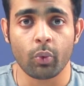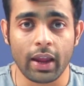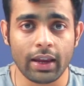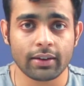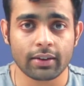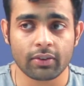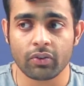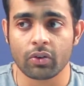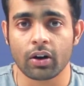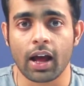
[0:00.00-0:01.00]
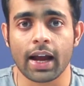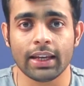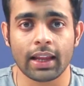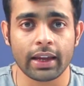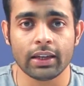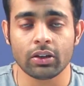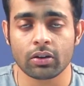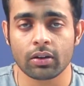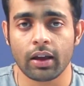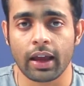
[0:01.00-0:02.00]
Wait for i9
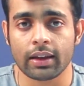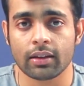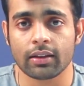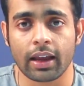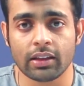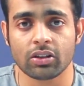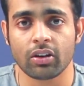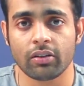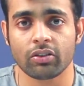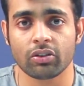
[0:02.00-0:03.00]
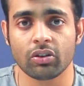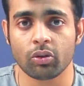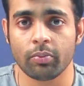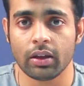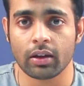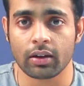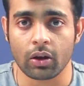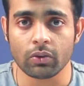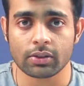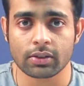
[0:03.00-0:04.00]
and the 9th generation to be
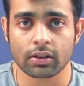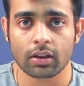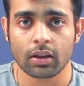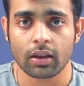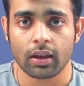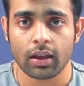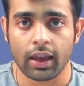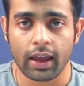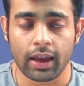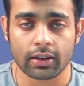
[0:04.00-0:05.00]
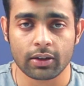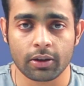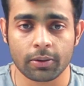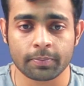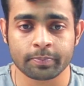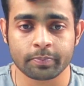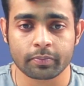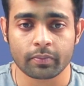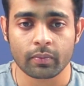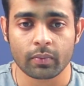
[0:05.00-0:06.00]
announced. And
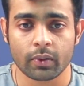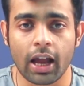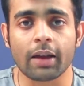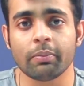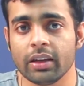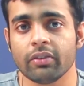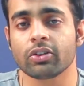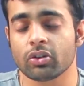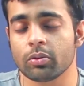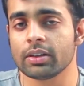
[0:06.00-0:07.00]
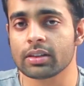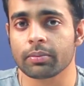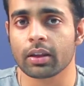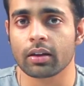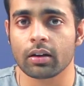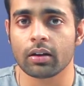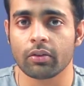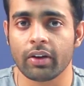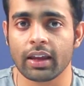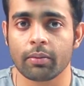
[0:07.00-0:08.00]
I believe it should be something
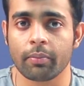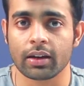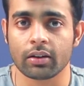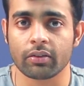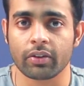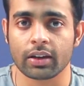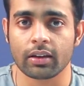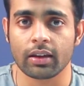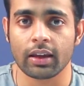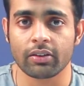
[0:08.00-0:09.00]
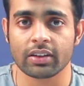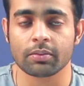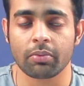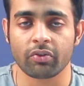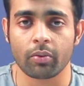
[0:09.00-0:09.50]
very competitive and increasing